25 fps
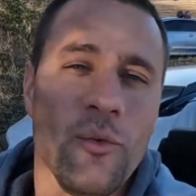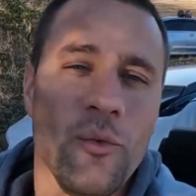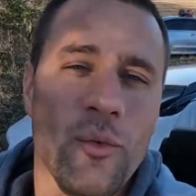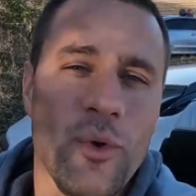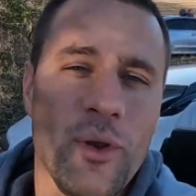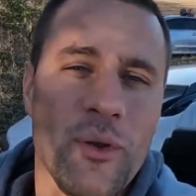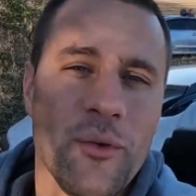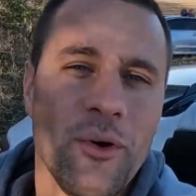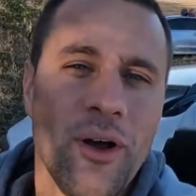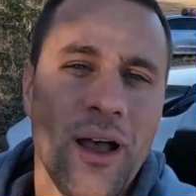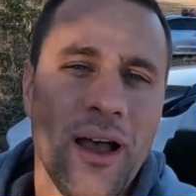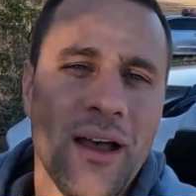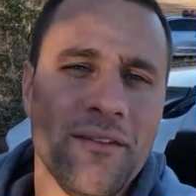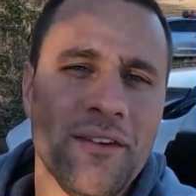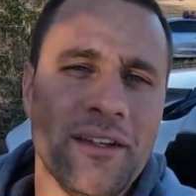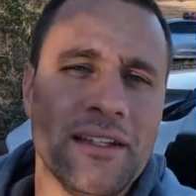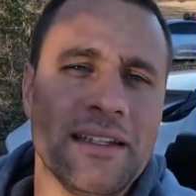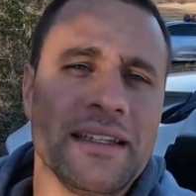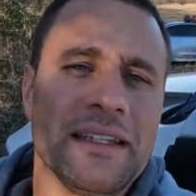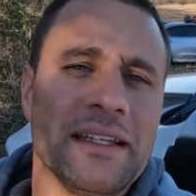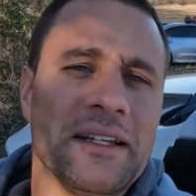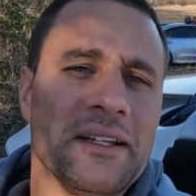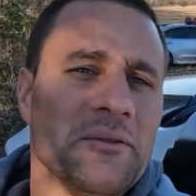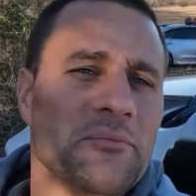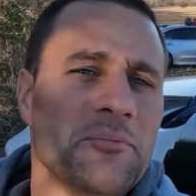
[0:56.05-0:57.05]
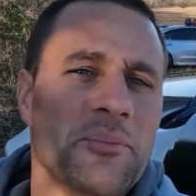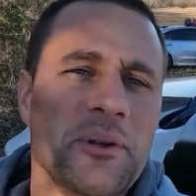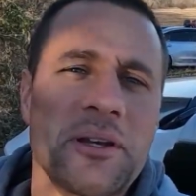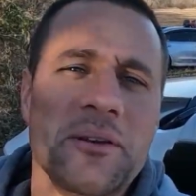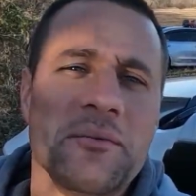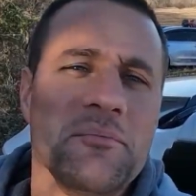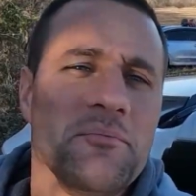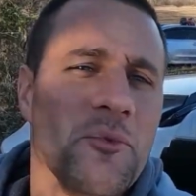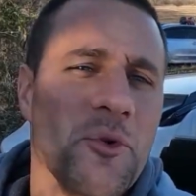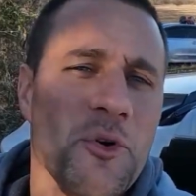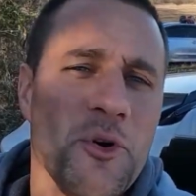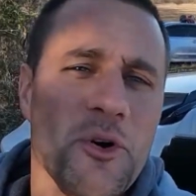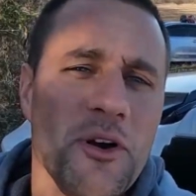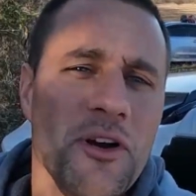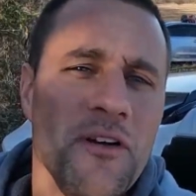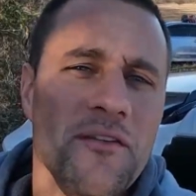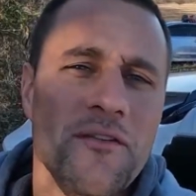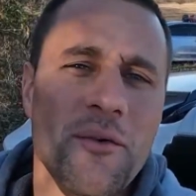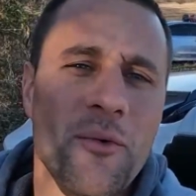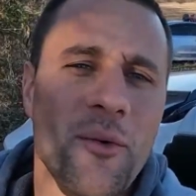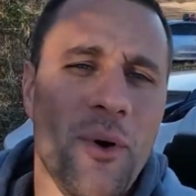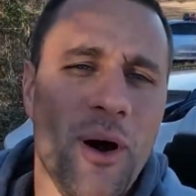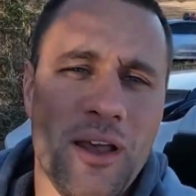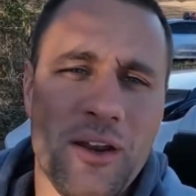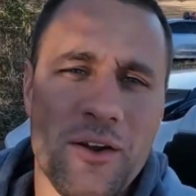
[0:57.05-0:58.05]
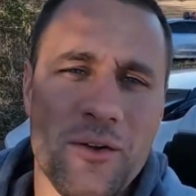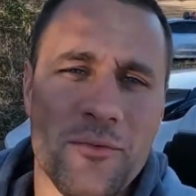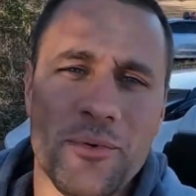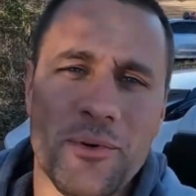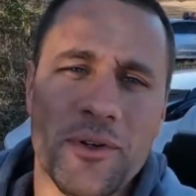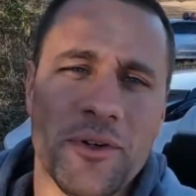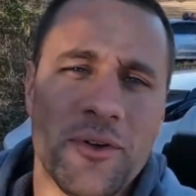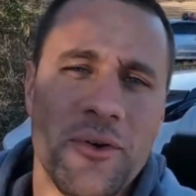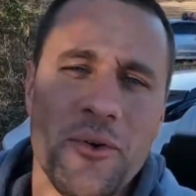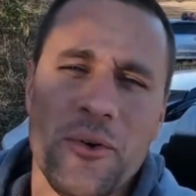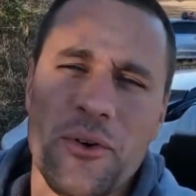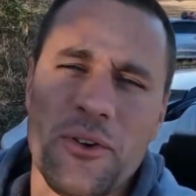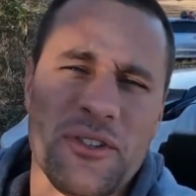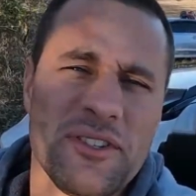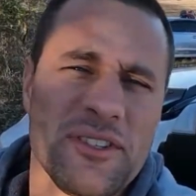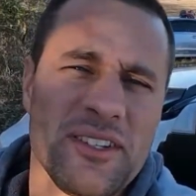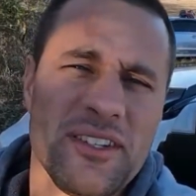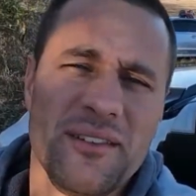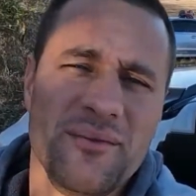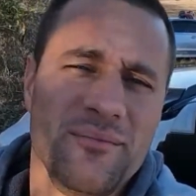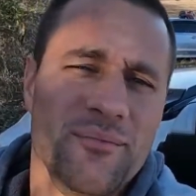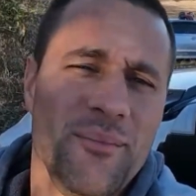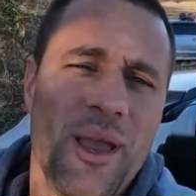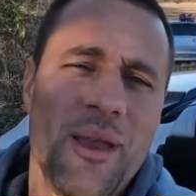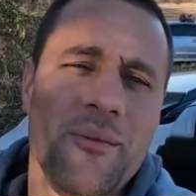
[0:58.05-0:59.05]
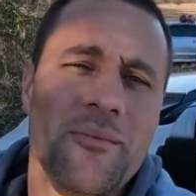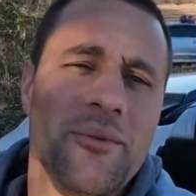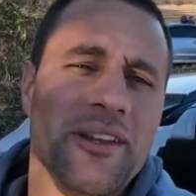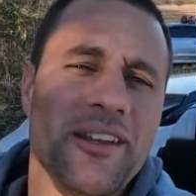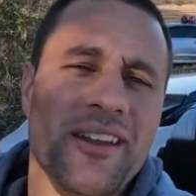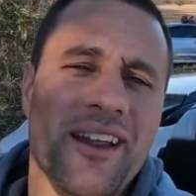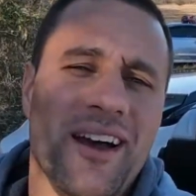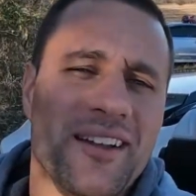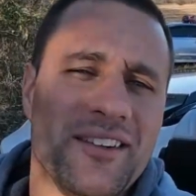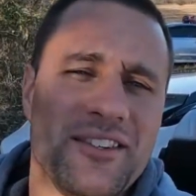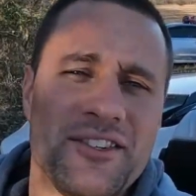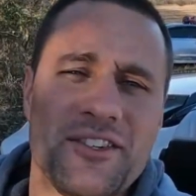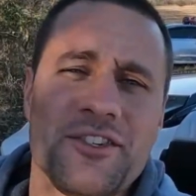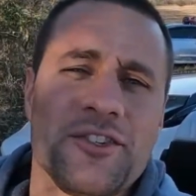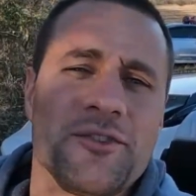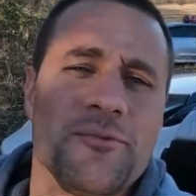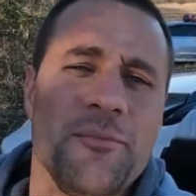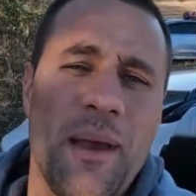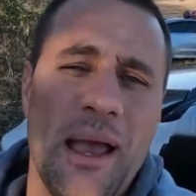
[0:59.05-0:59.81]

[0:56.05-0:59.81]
we will have a little bit more of a wide open course and maybe not just